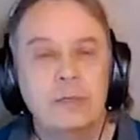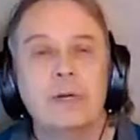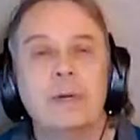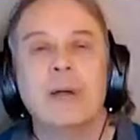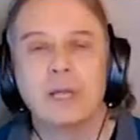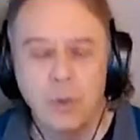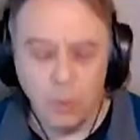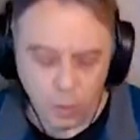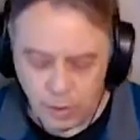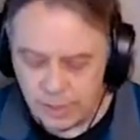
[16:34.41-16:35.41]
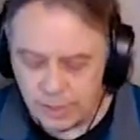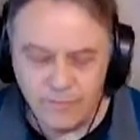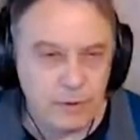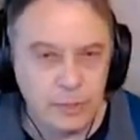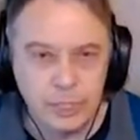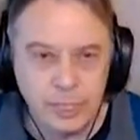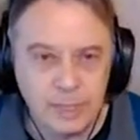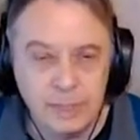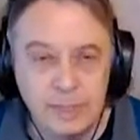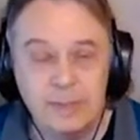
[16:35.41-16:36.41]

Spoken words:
learning my chord inversions